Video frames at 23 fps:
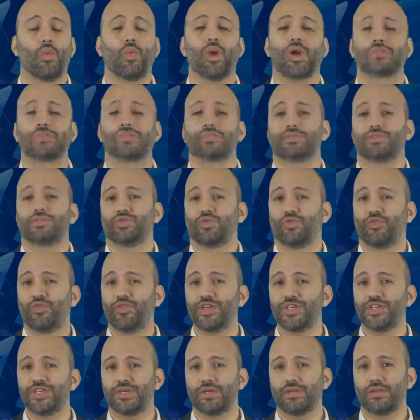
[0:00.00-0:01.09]
was
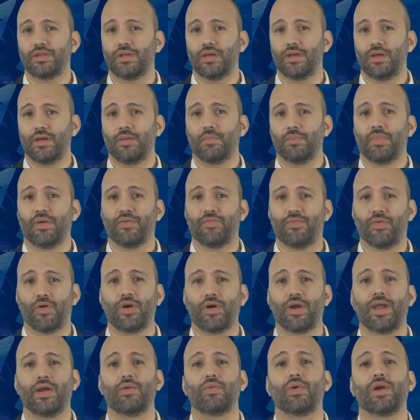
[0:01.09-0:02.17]
sufficient before
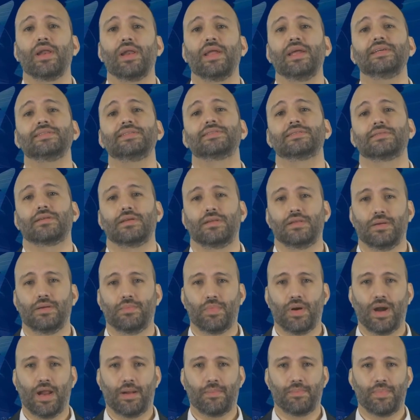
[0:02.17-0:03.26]
he released the
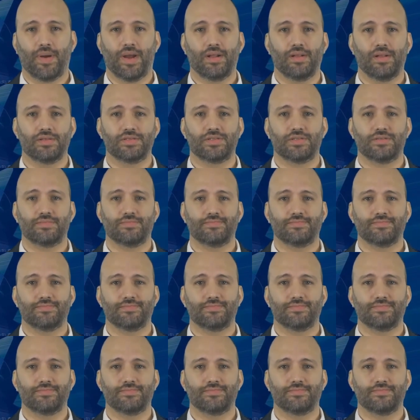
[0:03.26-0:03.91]
brake pedals.